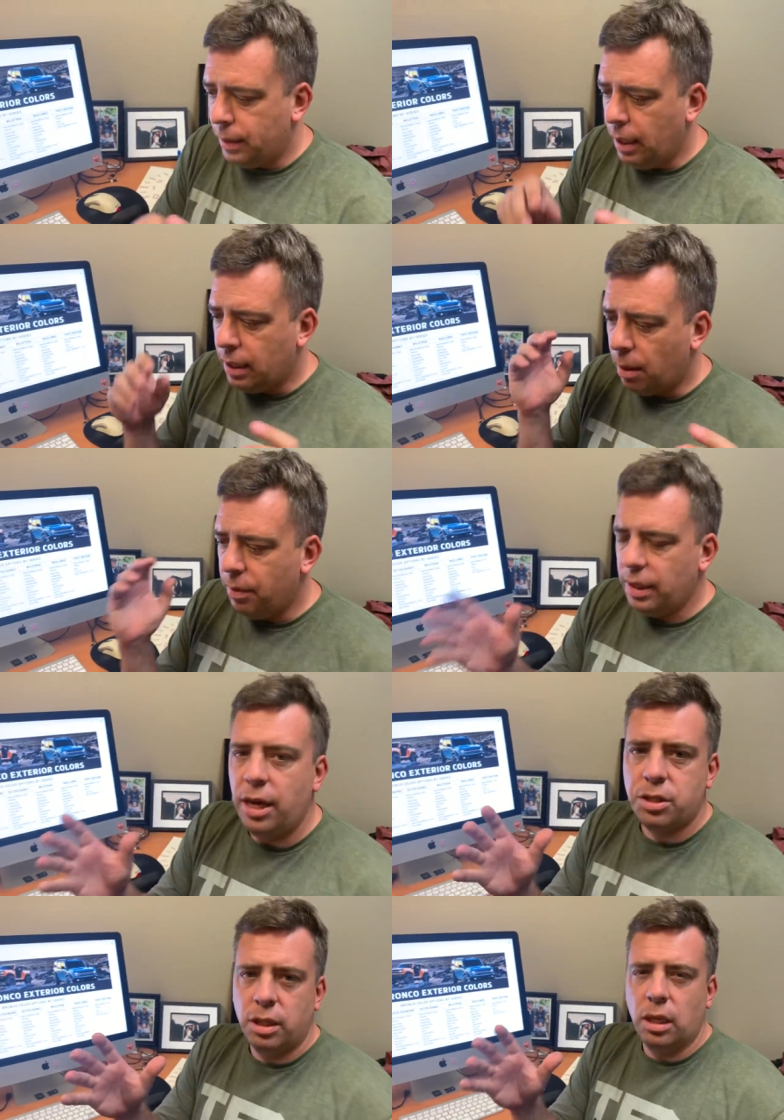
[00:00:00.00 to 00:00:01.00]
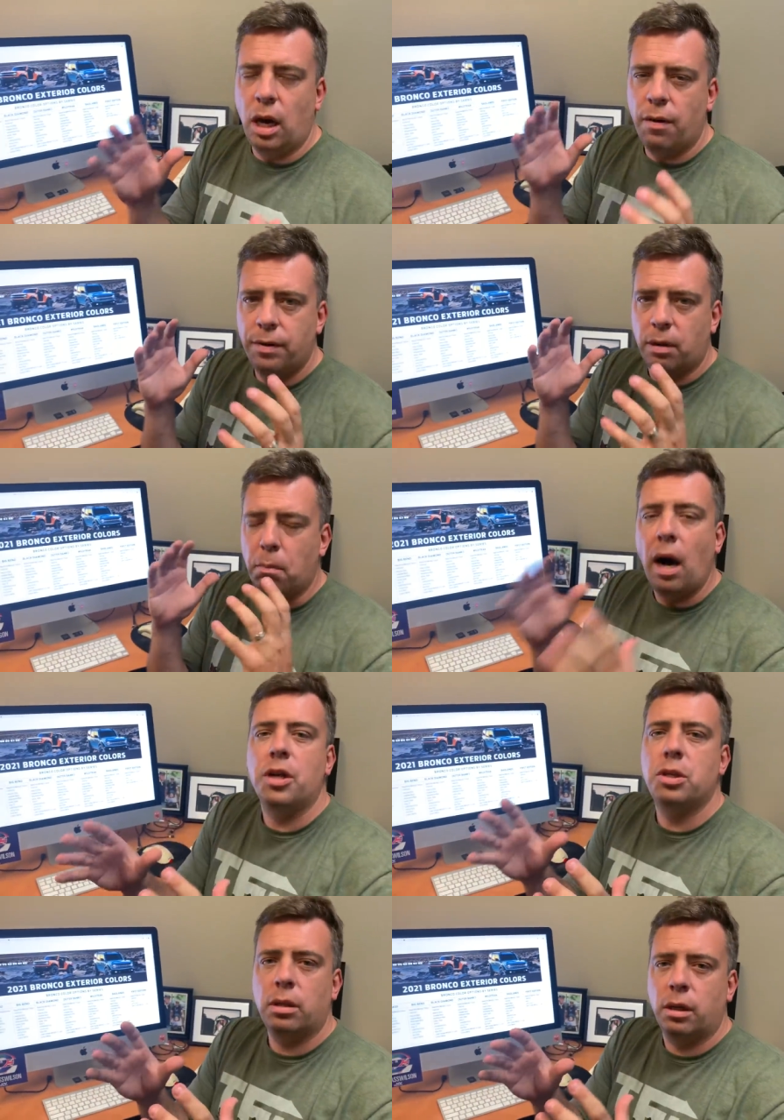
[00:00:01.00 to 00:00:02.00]
a combination of their
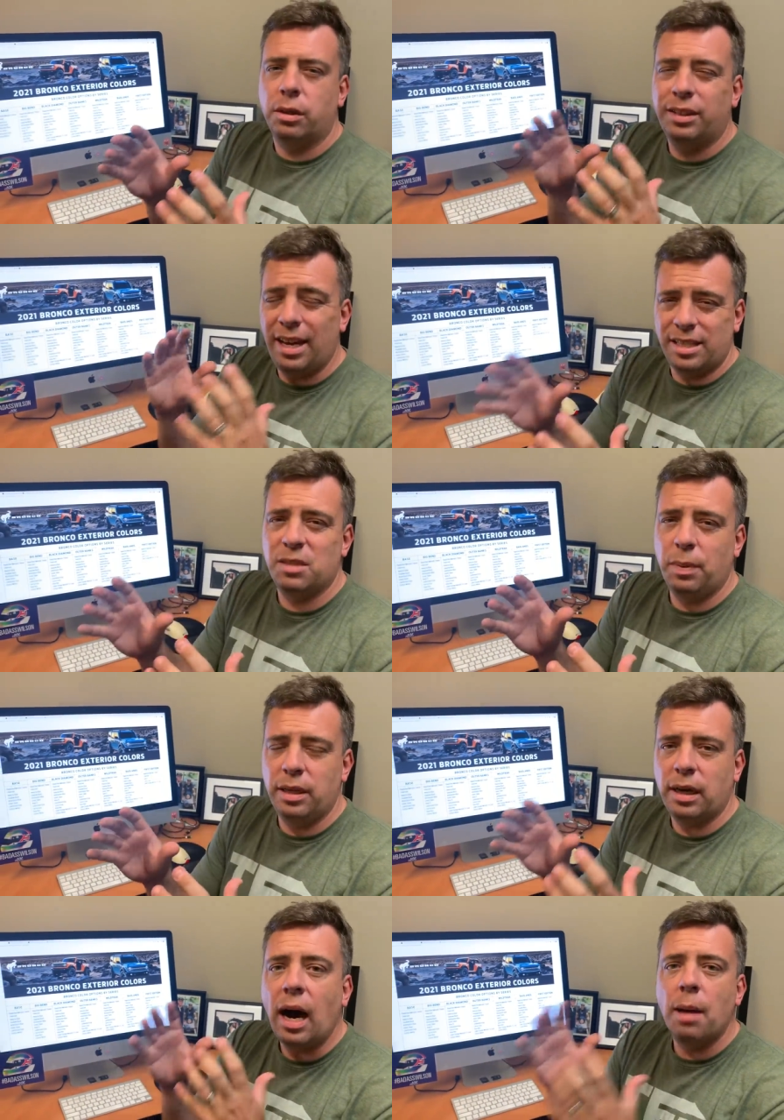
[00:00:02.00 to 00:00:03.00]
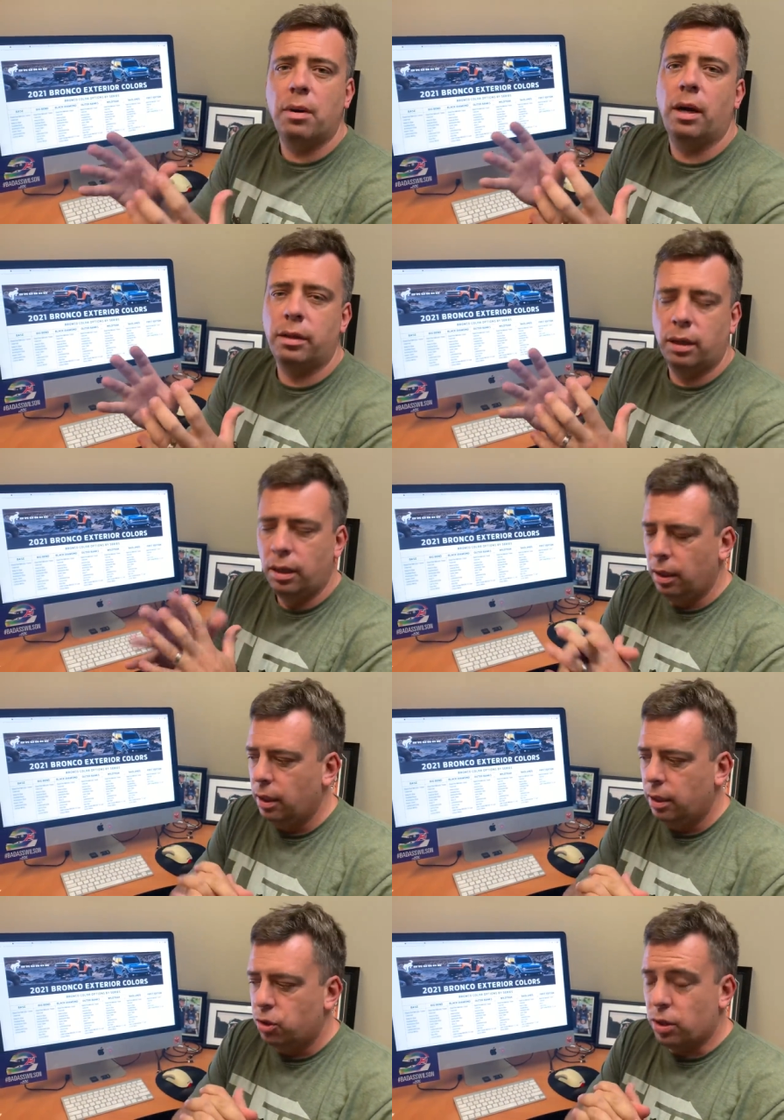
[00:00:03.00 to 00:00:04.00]
modular 10-speed hybrid
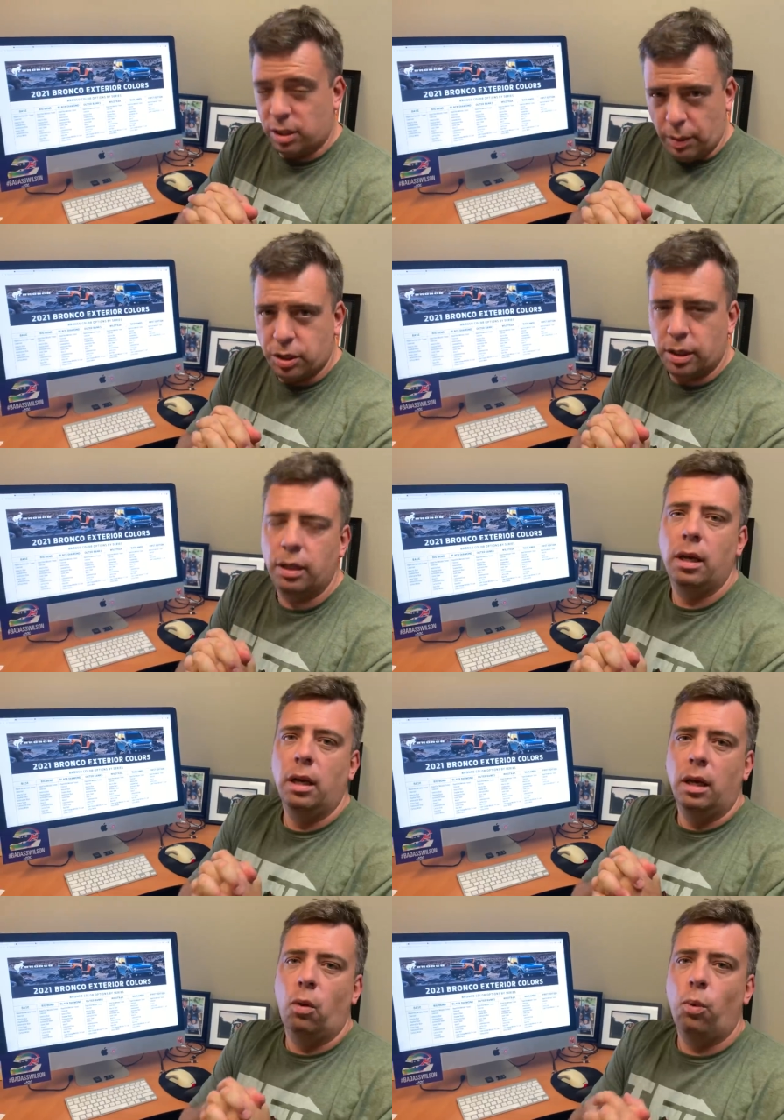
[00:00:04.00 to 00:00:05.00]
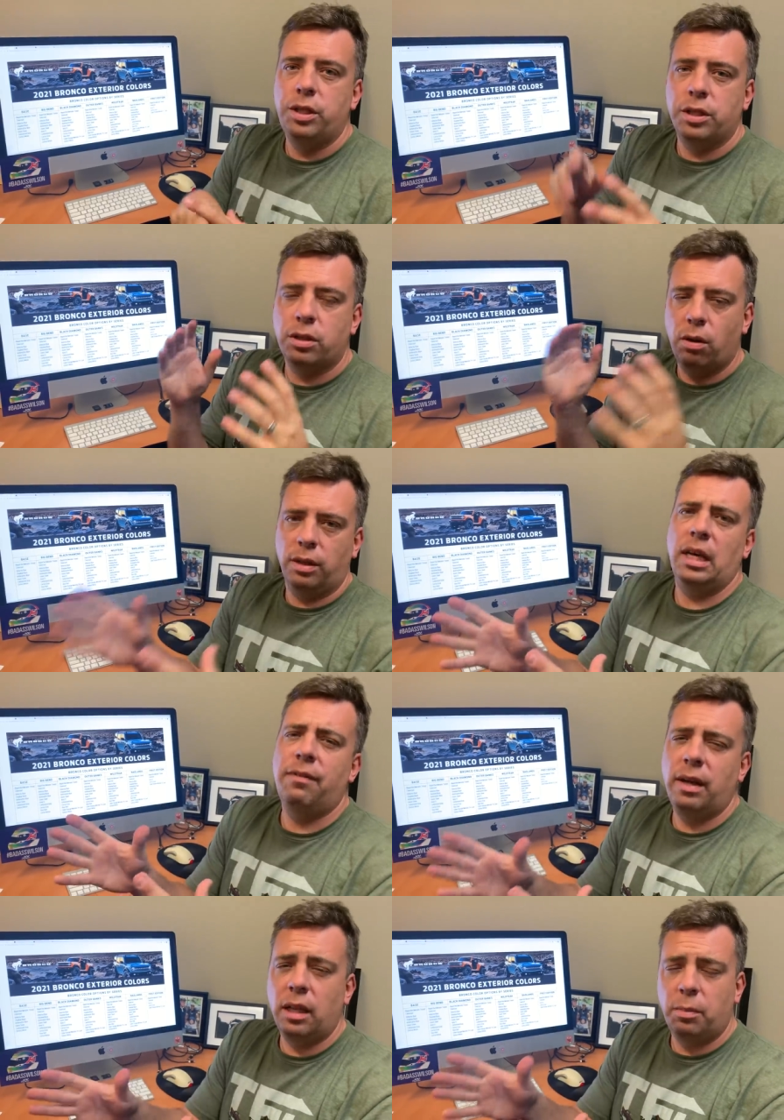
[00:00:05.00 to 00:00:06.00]
transmission which is currently
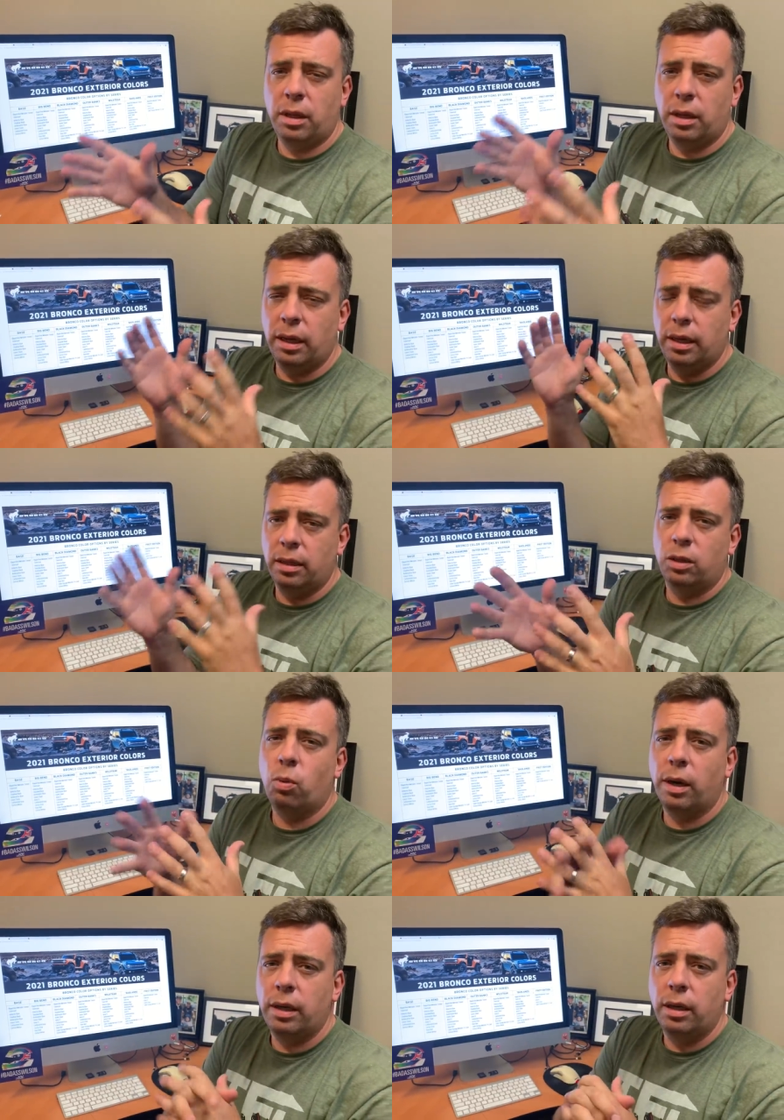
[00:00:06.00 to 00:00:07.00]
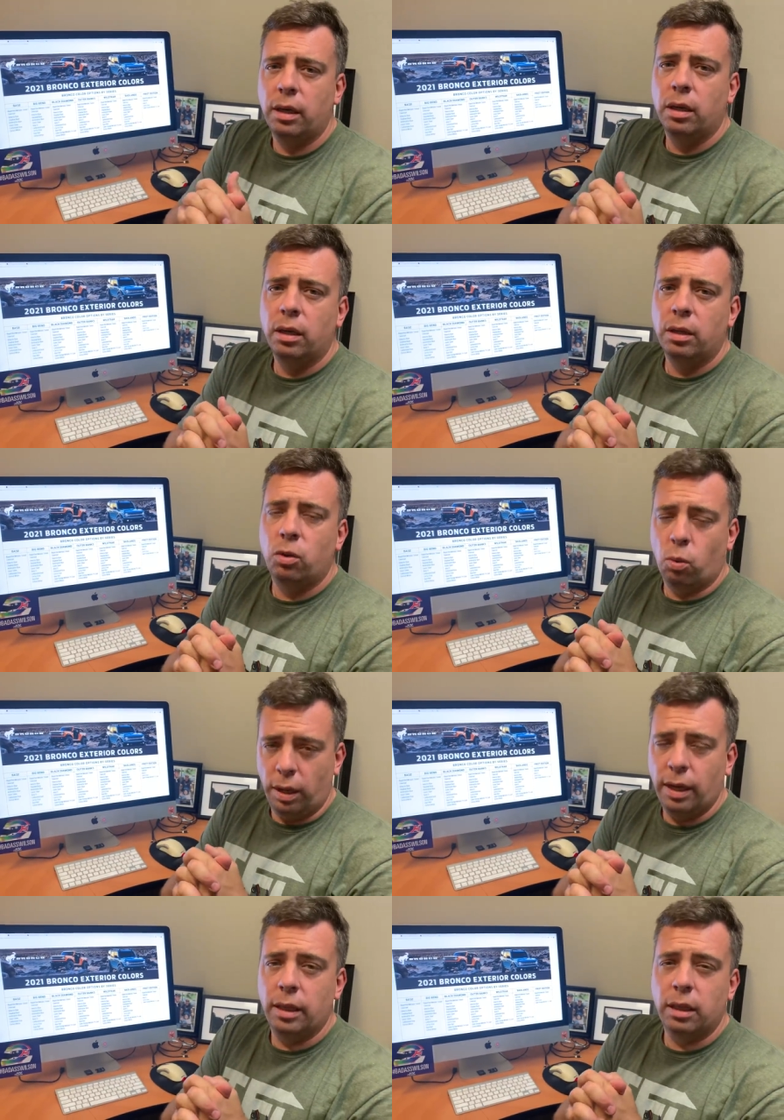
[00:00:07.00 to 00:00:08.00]
available in the
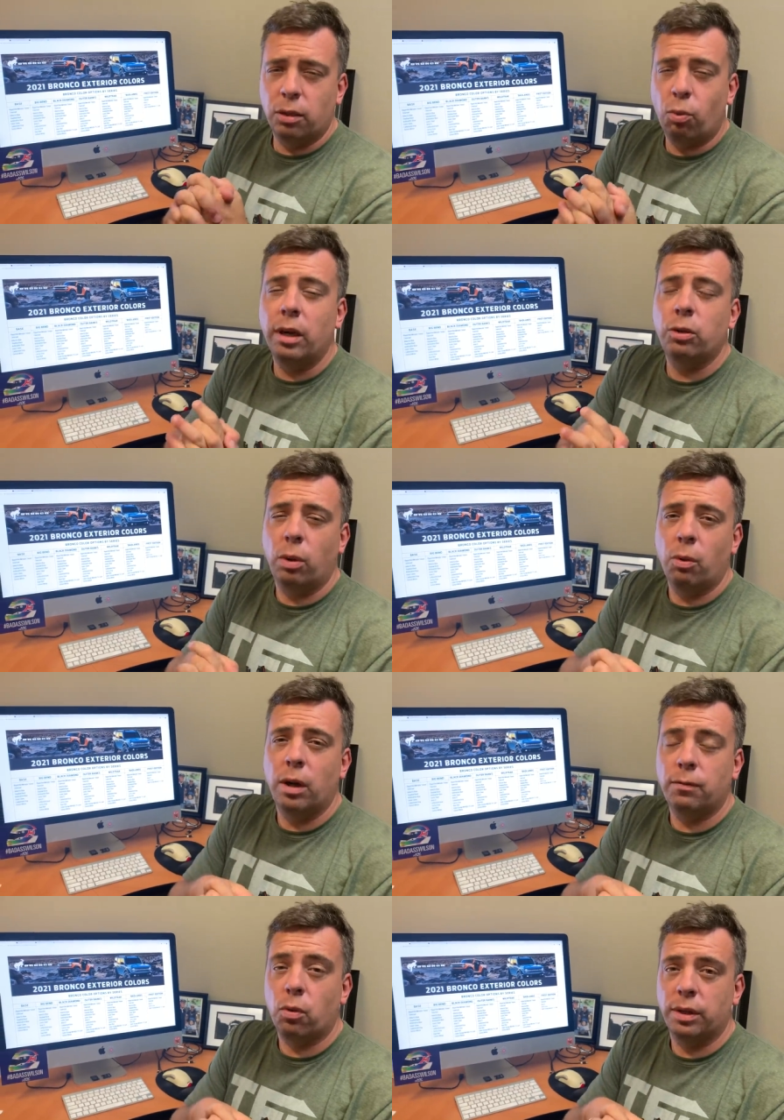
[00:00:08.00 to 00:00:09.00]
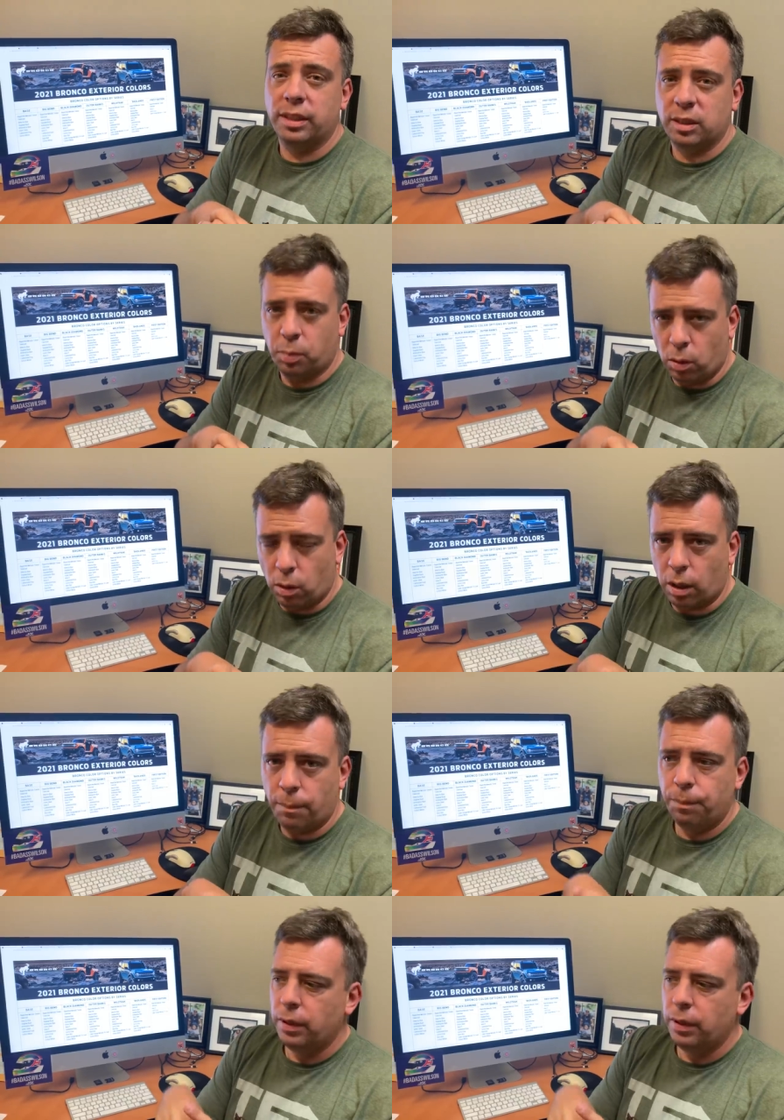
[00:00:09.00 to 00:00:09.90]
2020 and the 2021 Ford Explorer.